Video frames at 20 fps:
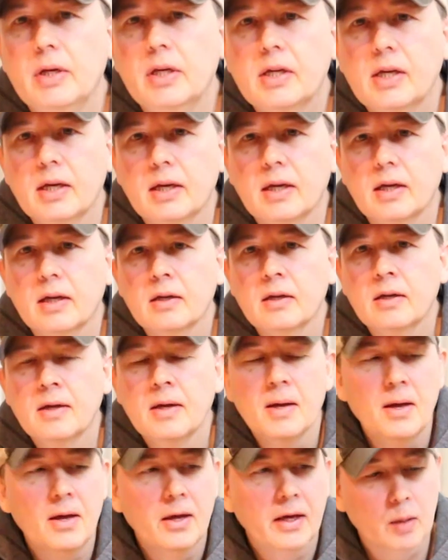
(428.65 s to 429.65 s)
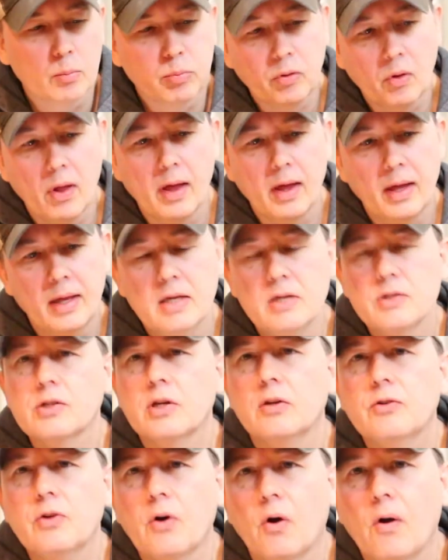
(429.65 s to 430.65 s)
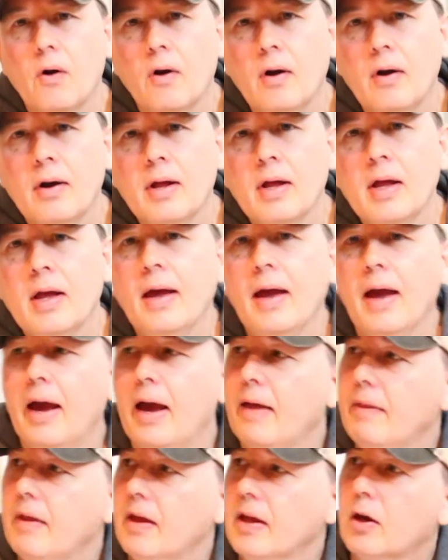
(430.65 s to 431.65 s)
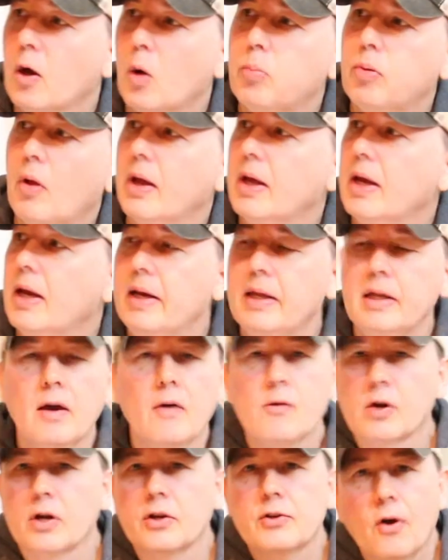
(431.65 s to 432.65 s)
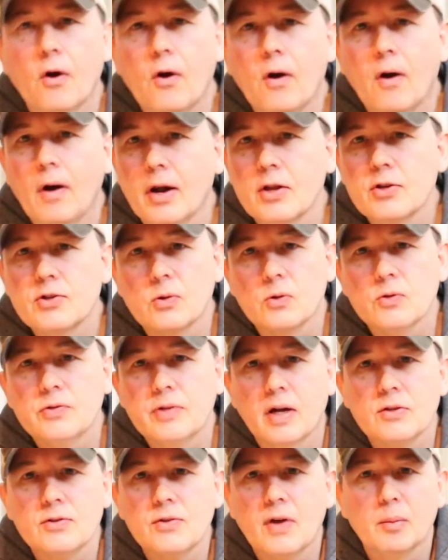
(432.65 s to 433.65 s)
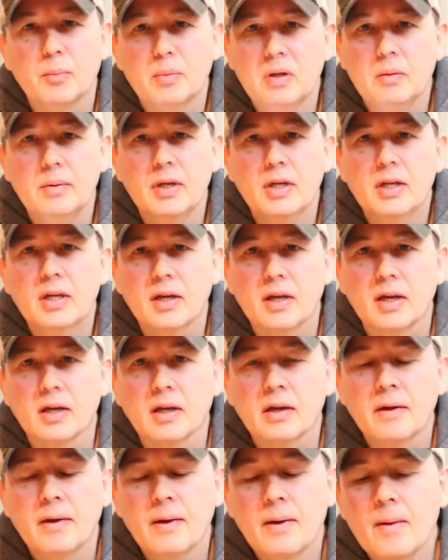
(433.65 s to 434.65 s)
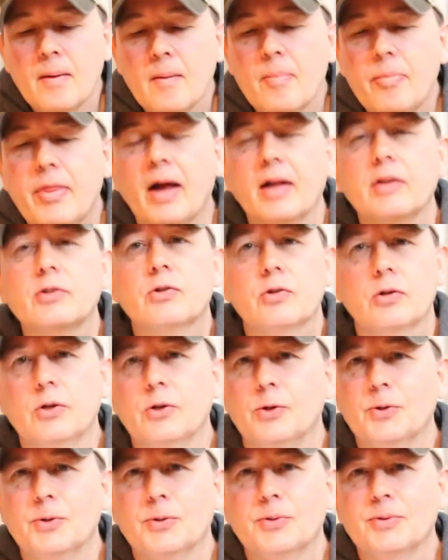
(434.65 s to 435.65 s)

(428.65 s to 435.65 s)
King, could play his guitar and then go play any other guitar and it still sounds like B.B. King? That's true.